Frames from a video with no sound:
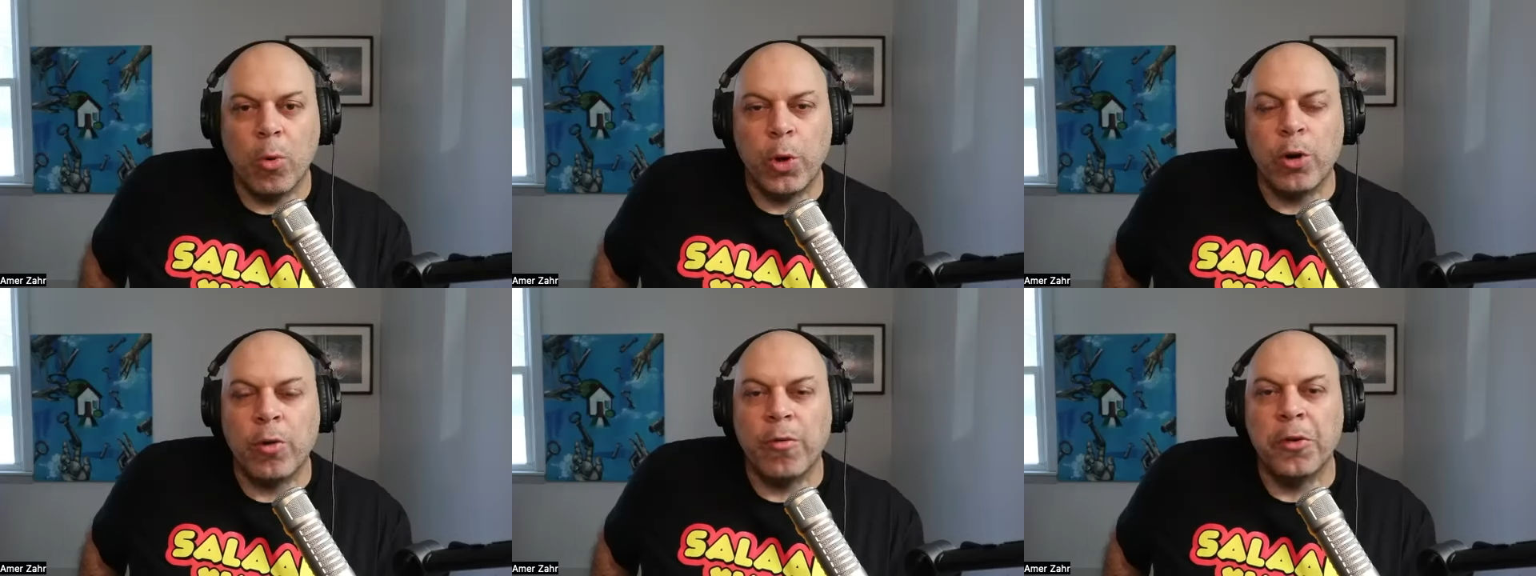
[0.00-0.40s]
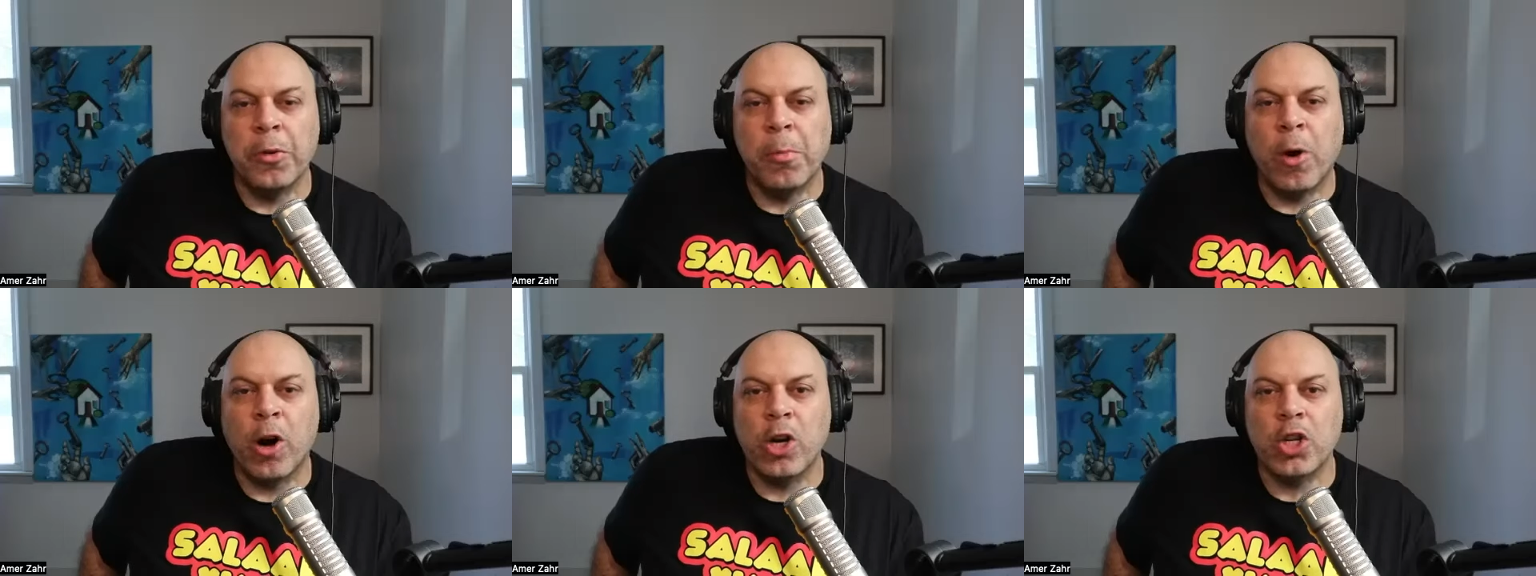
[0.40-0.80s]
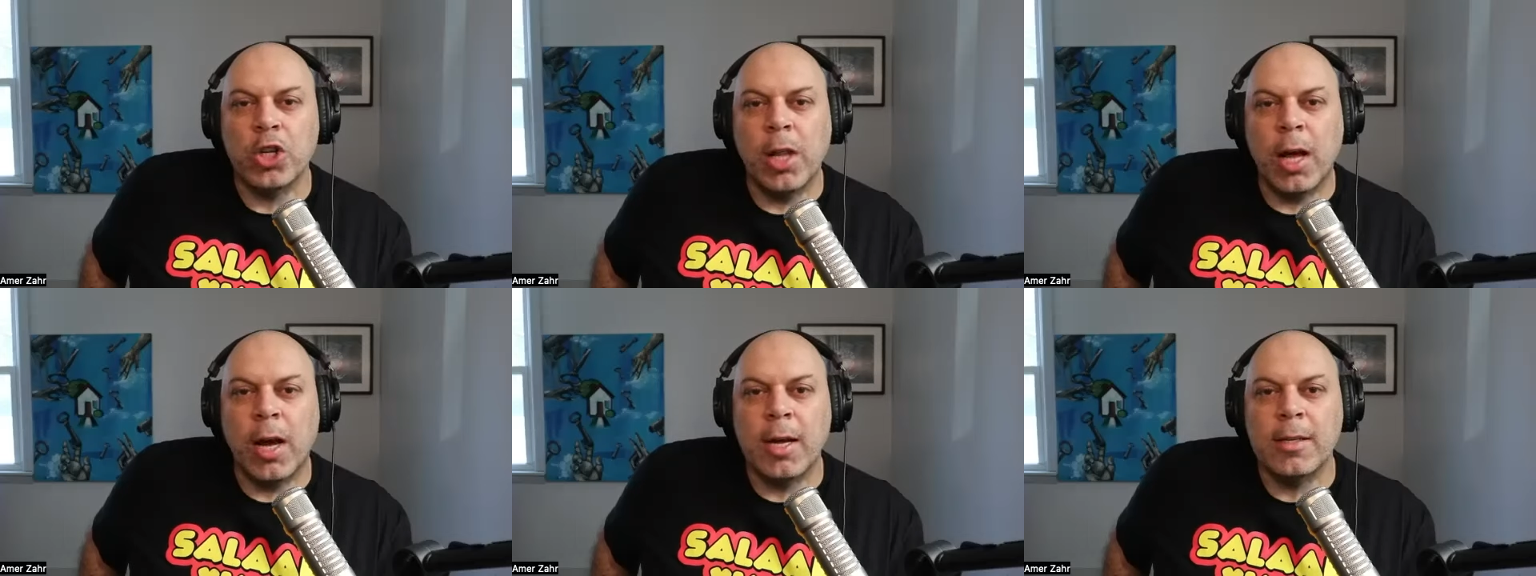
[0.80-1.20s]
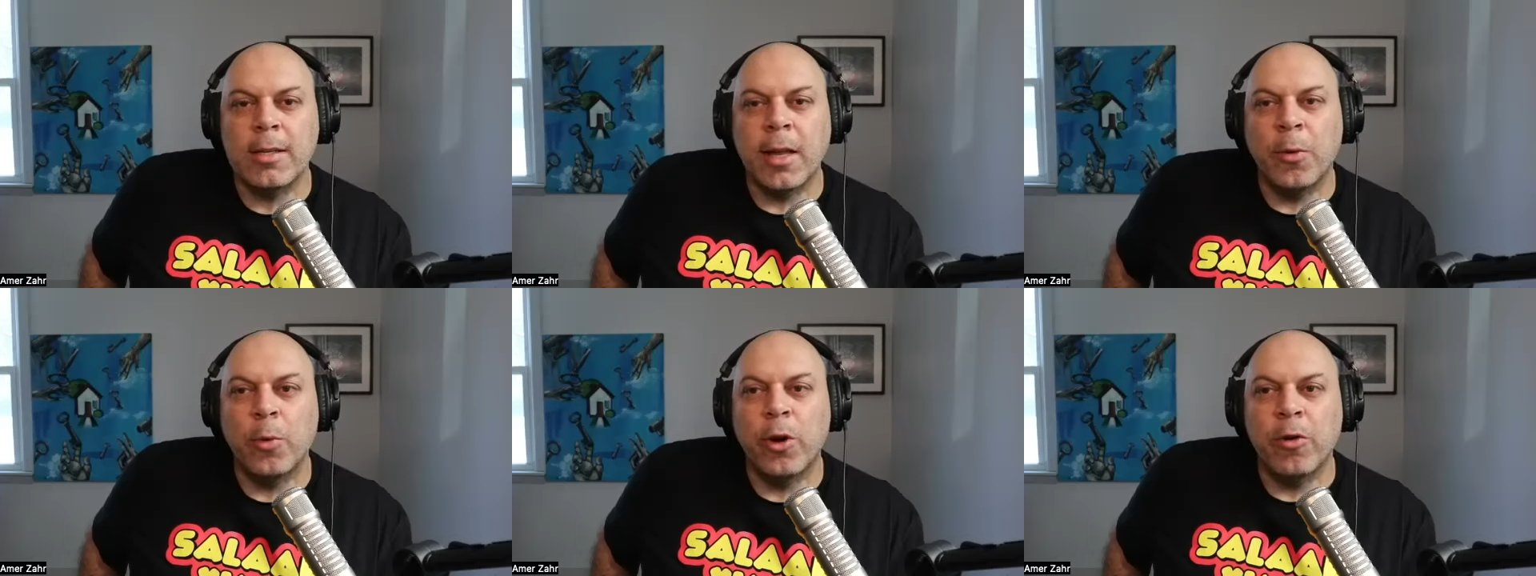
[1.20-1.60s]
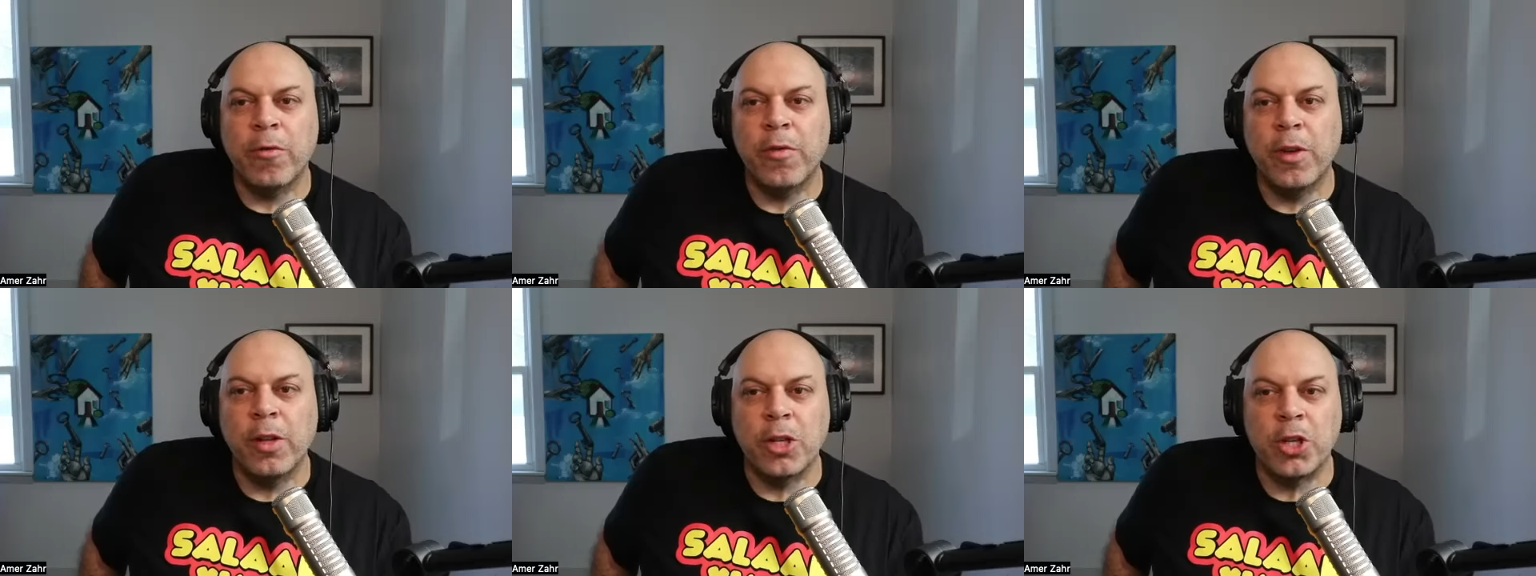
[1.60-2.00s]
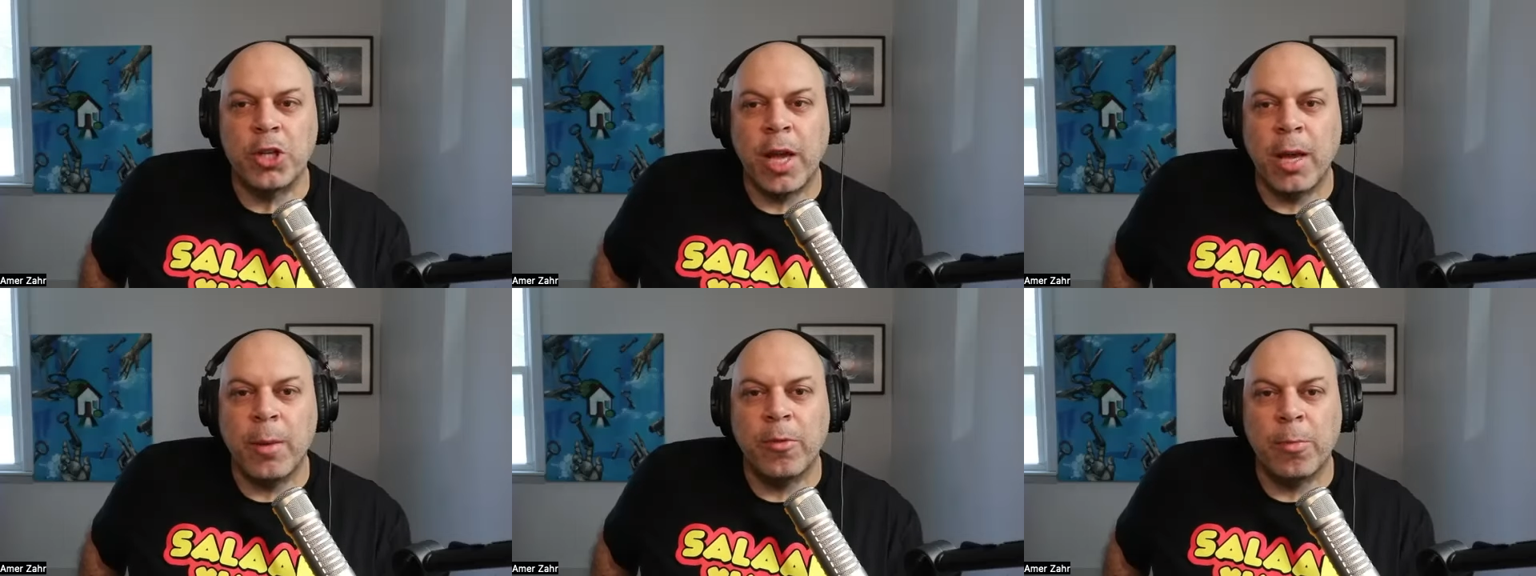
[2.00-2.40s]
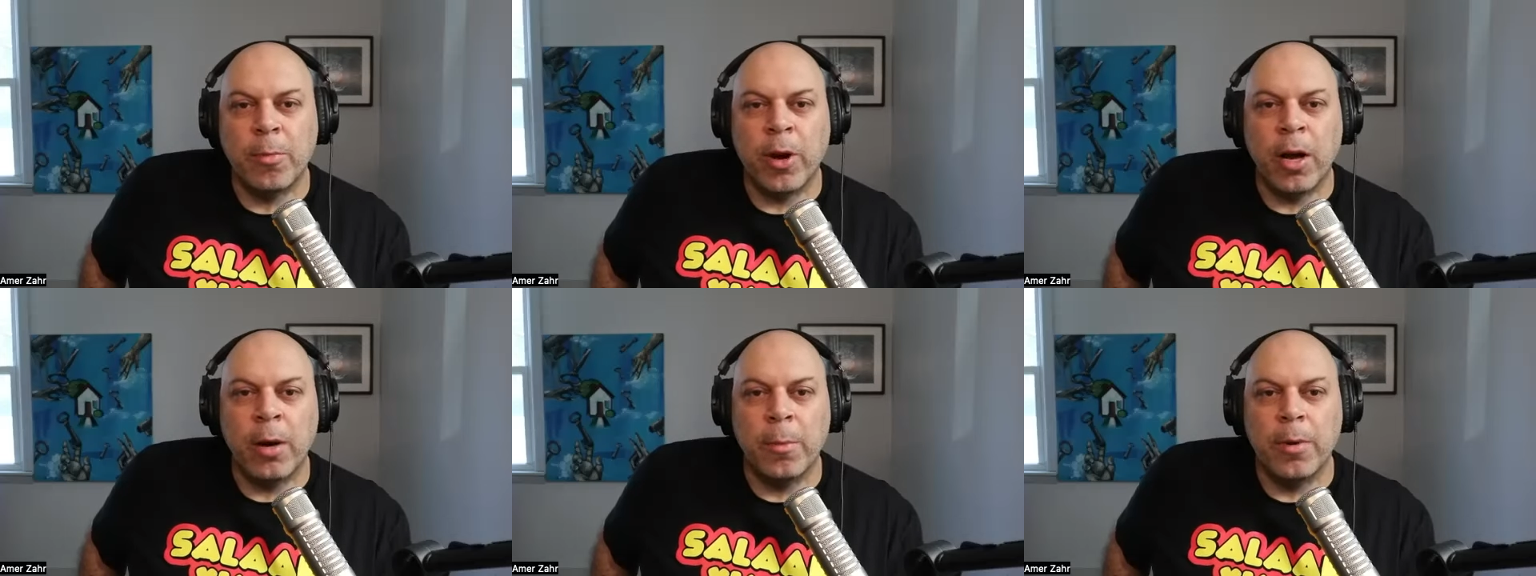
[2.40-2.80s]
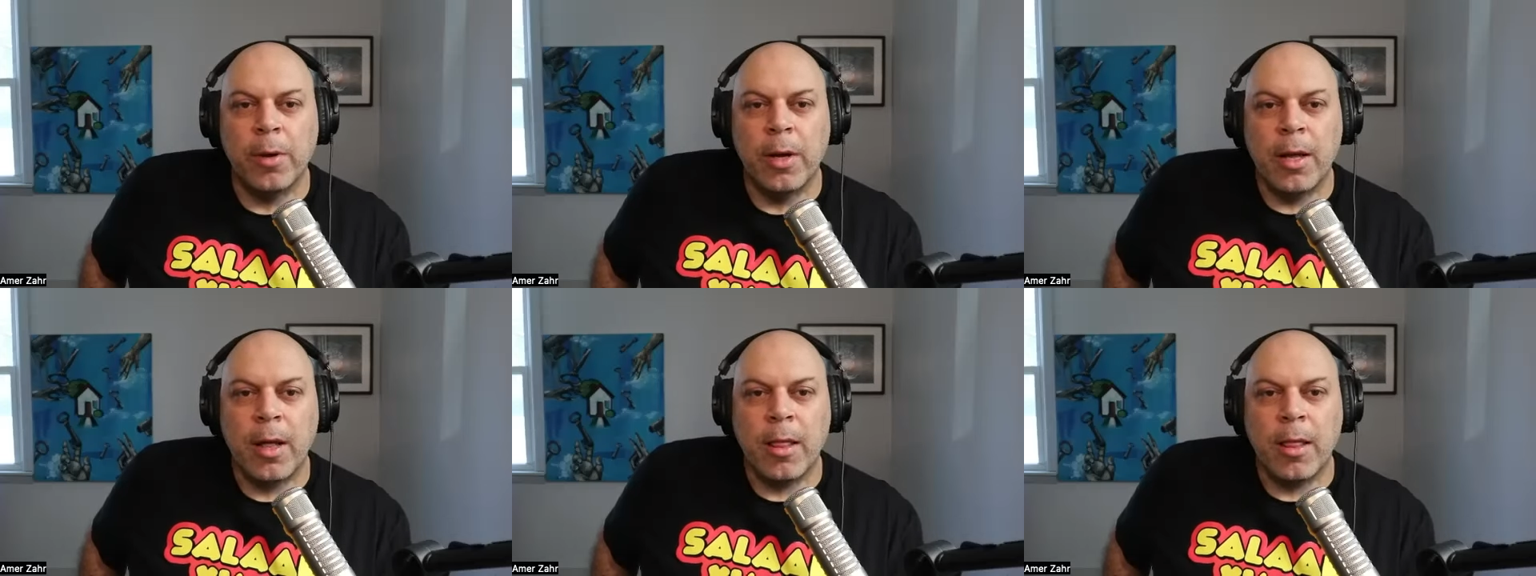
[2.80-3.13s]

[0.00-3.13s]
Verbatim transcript: We don't feel marginalized and we don't feel ashamed to bring up